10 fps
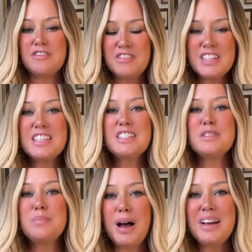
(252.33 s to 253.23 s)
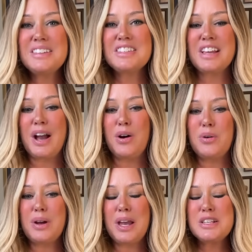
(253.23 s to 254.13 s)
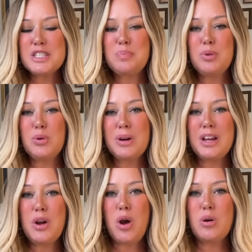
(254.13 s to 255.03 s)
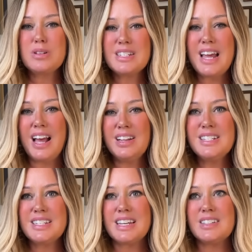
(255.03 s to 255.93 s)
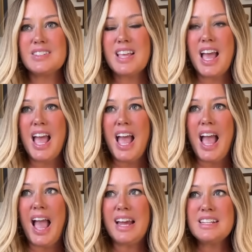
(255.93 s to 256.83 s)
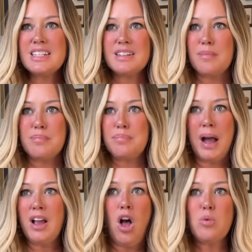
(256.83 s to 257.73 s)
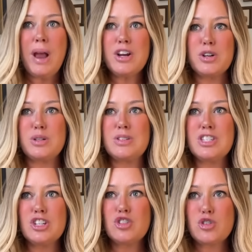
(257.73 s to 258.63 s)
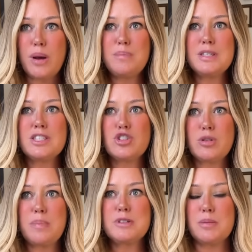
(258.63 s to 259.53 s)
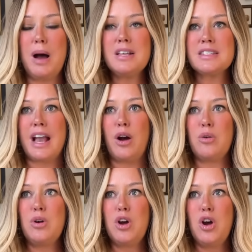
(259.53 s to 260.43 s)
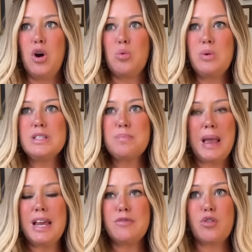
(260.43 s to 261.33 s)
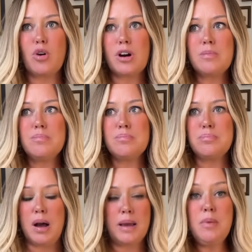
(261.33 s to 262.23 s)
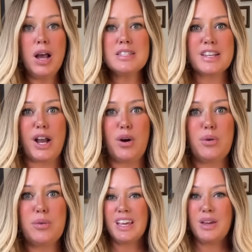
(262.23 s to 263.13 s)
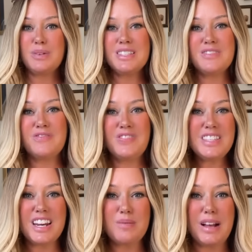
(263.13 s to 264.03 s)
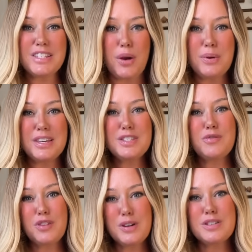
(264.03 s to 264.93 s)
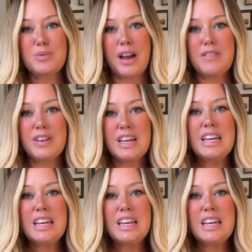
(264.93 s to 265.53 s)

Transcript: visits Moscow, exploring hotel deals. And by all records, Trump's trip to Moscow was paid for by Moscow. He was visiting Moscow with his first wife,